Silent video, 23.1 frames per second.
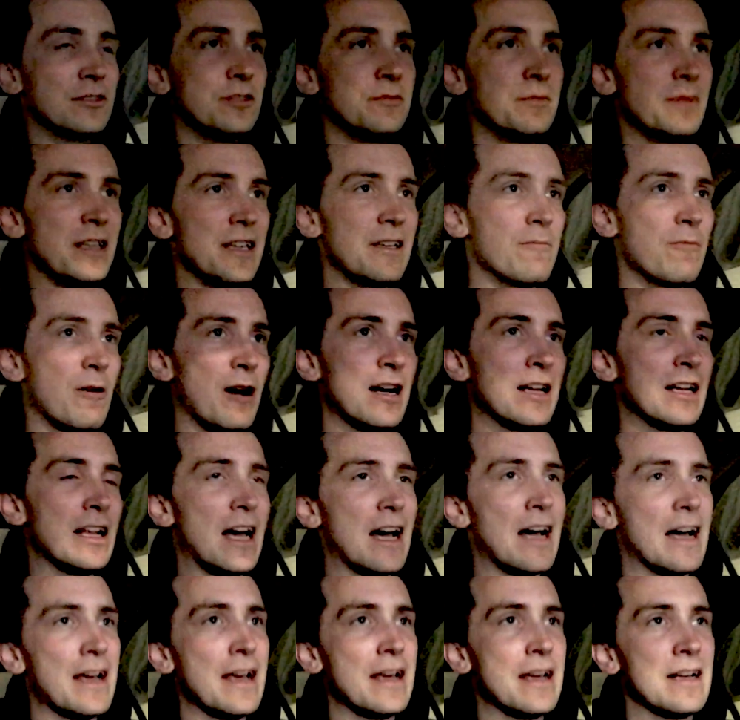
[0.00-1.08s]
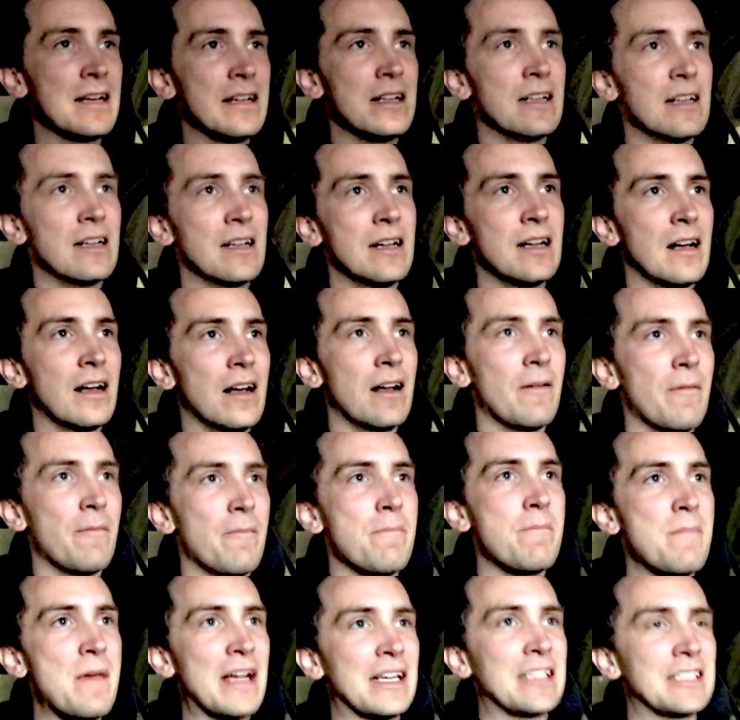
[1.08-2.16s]
to me while I
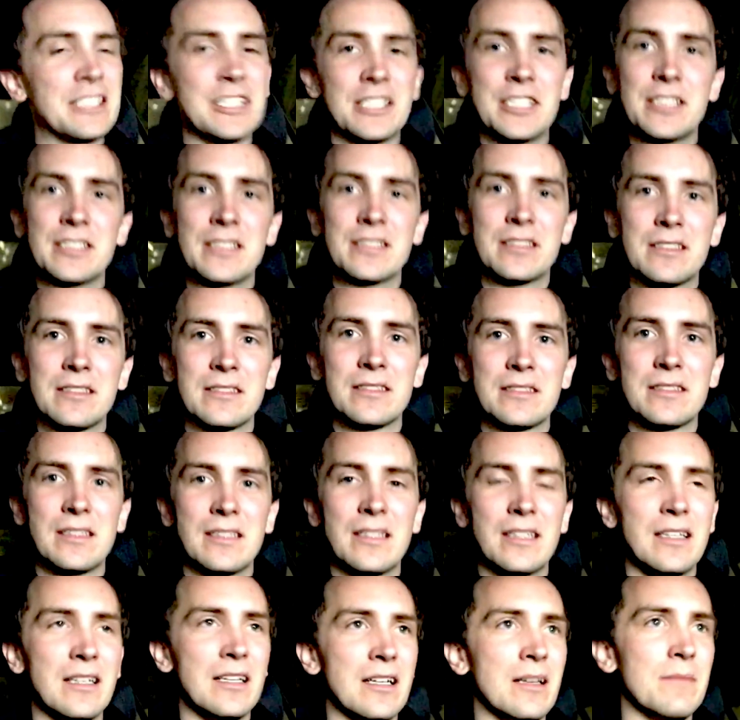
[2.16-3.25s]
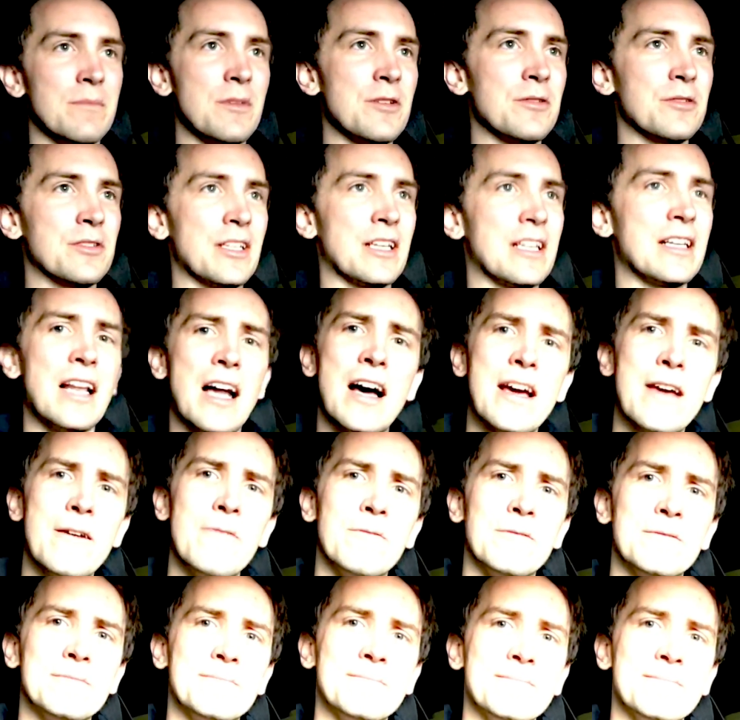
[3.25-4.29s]
mix music live.